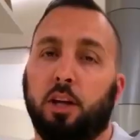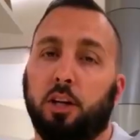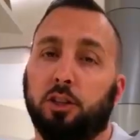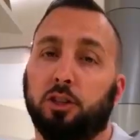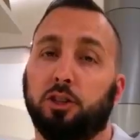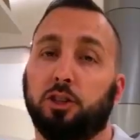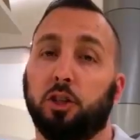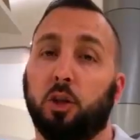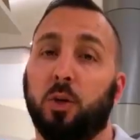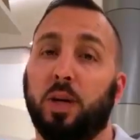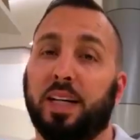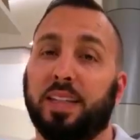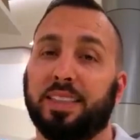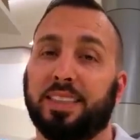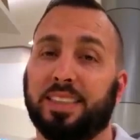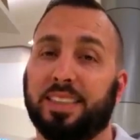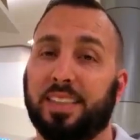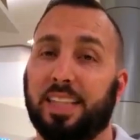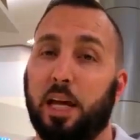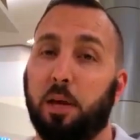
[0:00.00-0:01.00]
So a
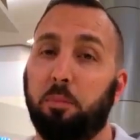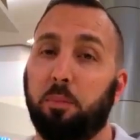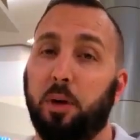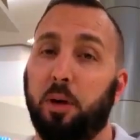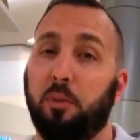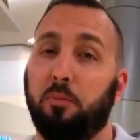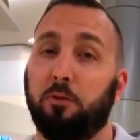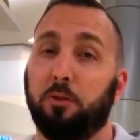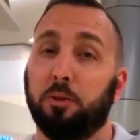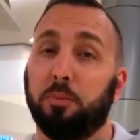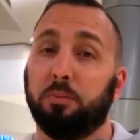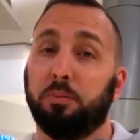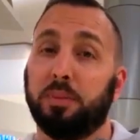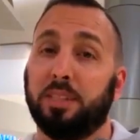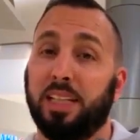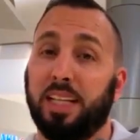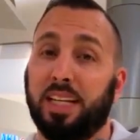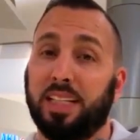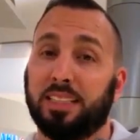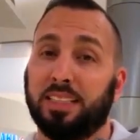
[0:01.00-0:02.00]
step up from
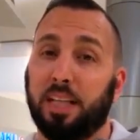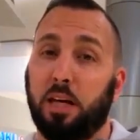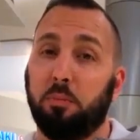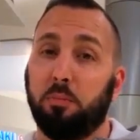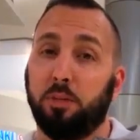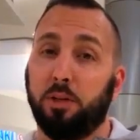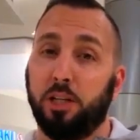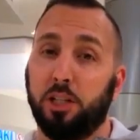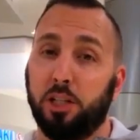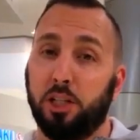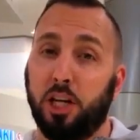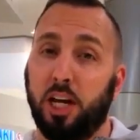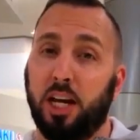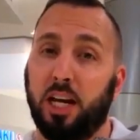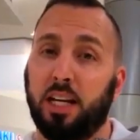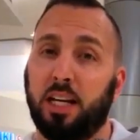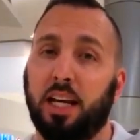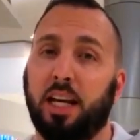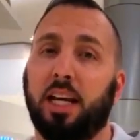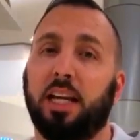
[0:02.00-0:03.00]
T S A
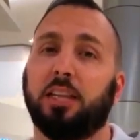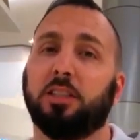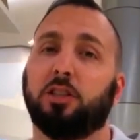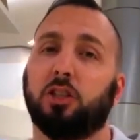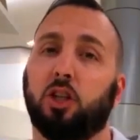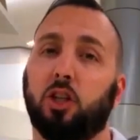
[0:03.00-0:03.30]
PreCheck is